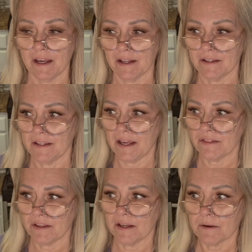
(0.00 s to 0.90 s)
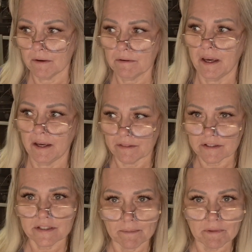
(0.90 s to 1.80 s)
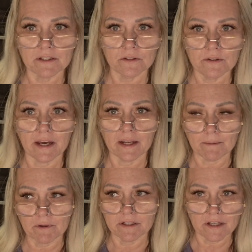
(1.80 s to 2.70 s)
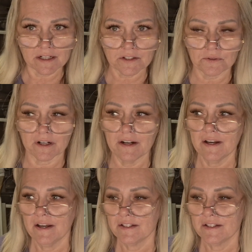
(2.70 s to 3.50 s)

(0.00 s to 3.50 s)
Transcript: and they think, okay, there's something to that. I'm going to talk to her.